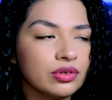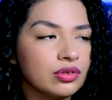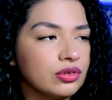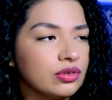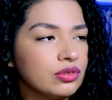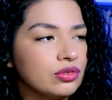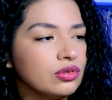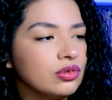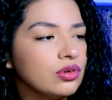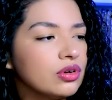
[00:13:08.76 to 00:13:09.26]

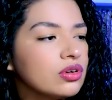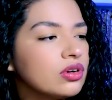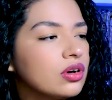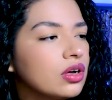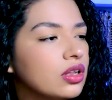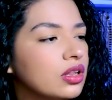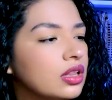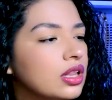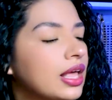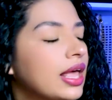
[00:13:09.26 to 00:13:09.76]
on
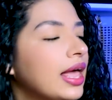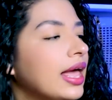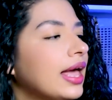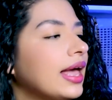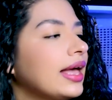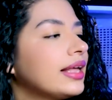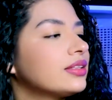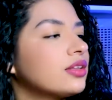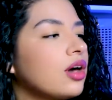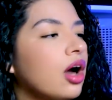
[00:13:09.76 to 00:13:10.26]
Google
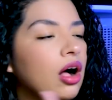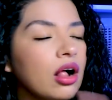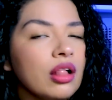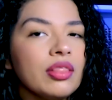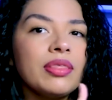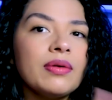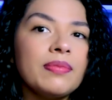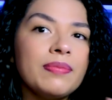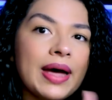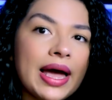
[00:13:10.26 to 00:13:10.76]
and all
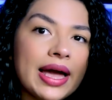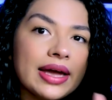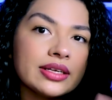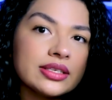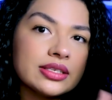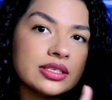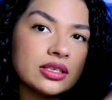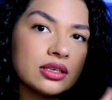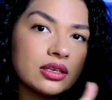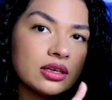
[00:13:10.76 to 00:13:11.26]
the
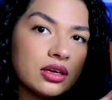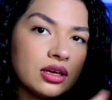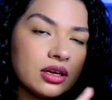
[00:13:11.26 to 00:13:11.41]
bags,